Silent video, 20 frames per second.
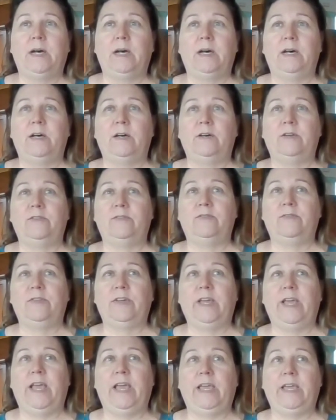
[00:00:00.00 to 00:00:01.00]
of
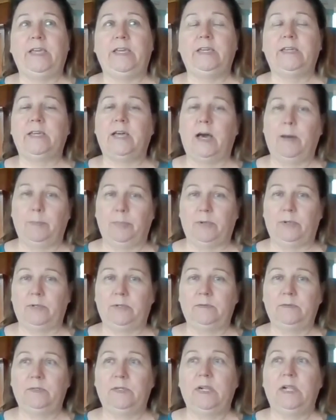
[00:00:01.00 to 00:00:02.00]
a
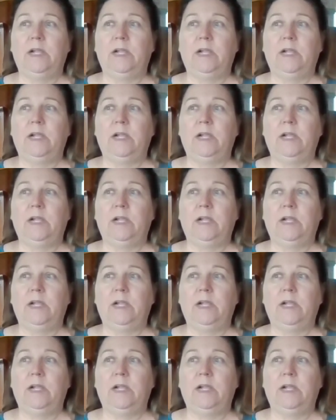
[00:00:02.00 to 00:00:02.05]
couple